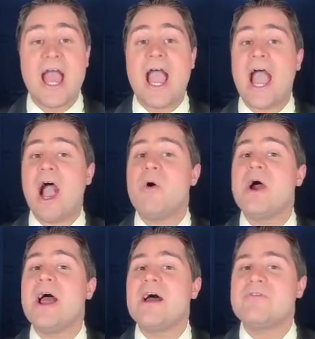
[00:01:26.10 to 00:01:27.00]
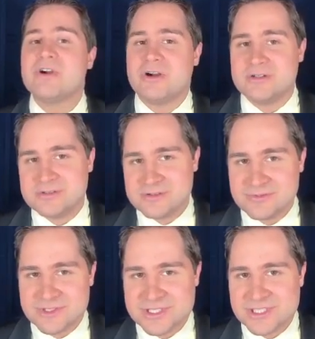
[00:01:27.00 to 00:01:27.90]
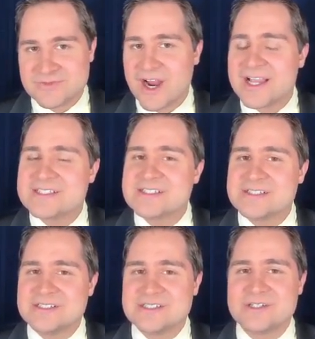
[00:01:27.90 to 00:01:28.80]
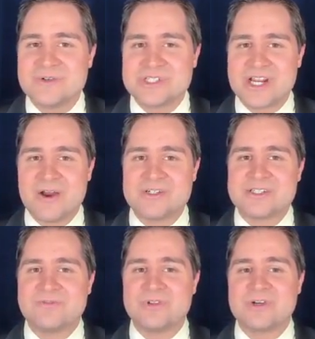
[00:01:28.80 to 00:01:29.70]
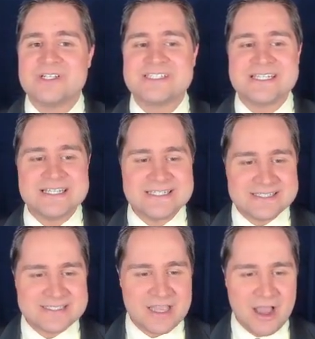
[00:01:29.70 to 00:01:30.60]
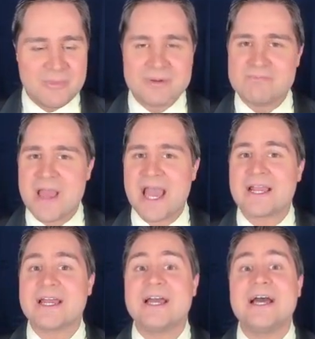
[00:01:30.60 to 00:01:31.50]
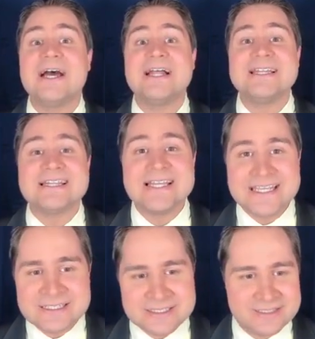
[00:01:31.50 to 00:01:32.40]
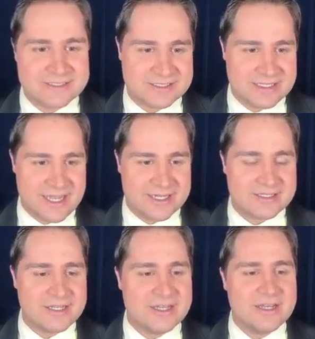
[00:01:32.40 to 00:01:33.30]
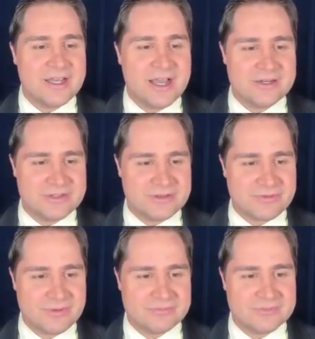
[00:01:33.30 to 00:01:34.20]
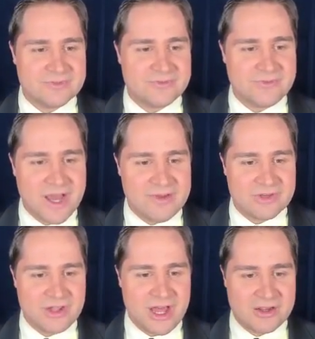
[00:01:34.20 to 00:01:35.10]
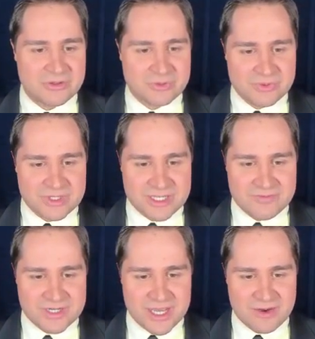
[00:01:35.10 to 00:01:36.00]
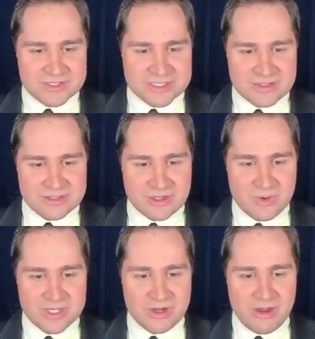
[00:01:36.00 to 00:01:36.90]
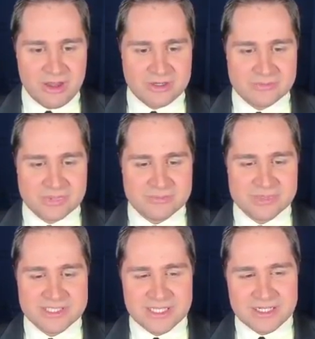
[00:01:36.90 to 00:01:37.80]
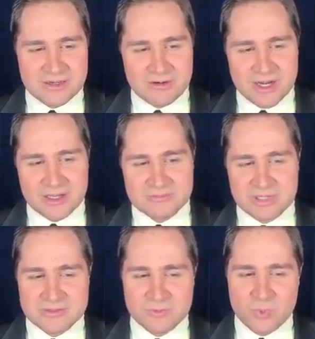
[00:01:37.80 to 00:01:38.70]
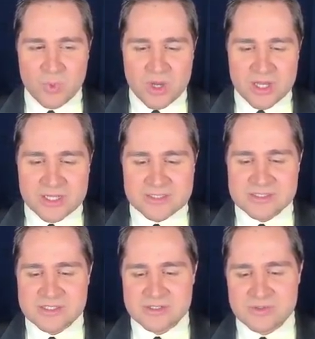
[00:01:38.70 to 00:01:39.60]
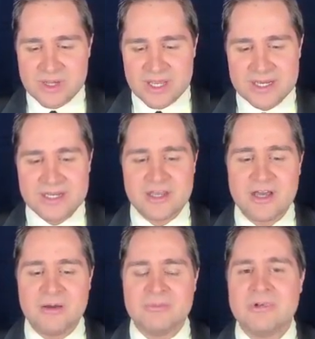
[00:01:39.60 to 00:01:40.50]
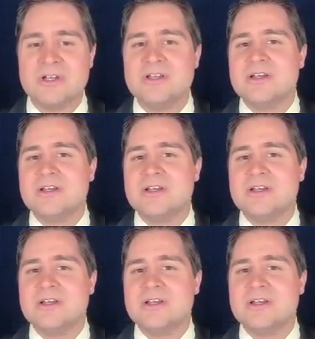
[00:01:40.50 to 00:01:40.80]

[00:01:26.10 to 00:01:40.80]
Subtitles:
However, the chance for isolated snow showers and flurries is coming back late tonight. I do think from 5 o'clock through the evening hours, nothing going on, but beginning around probably 1, 2 a.m.,